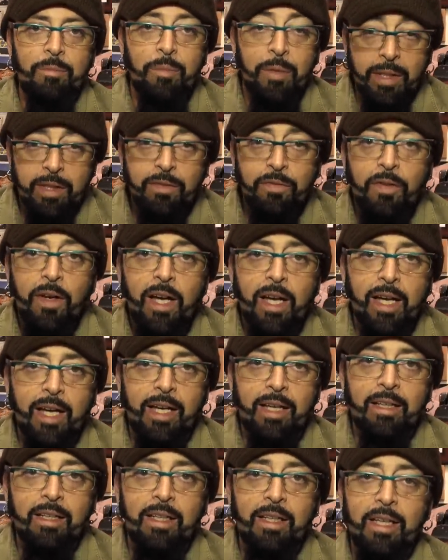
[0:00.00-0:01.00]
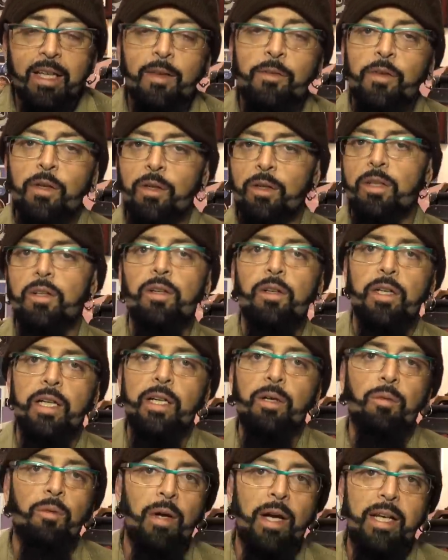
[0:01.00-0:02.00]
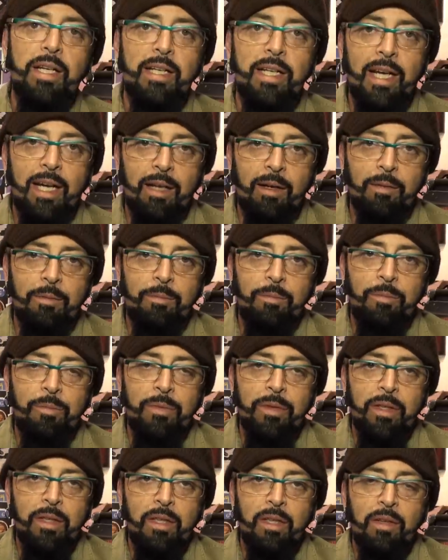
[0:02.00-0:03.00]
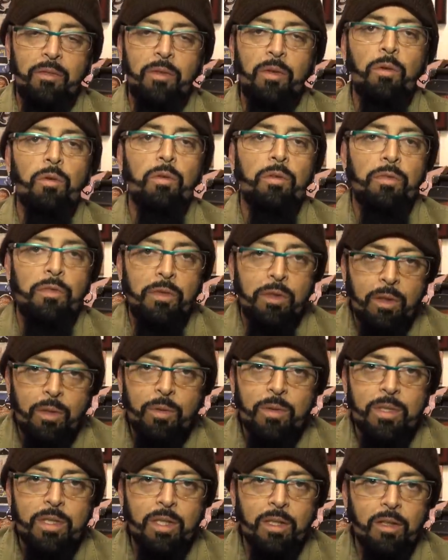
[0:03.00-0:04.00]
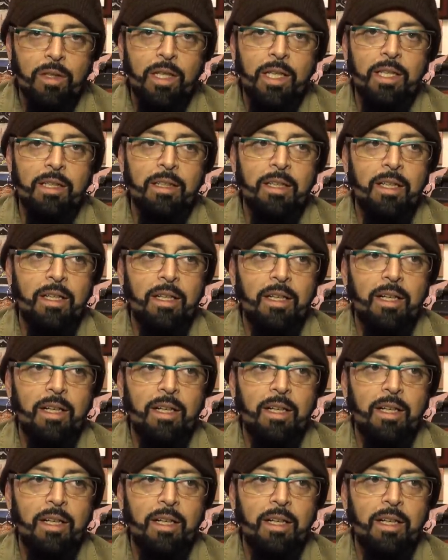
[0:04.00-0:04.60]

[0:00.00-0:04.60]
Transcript: It's fine if you're learning right now. If you refuse to look at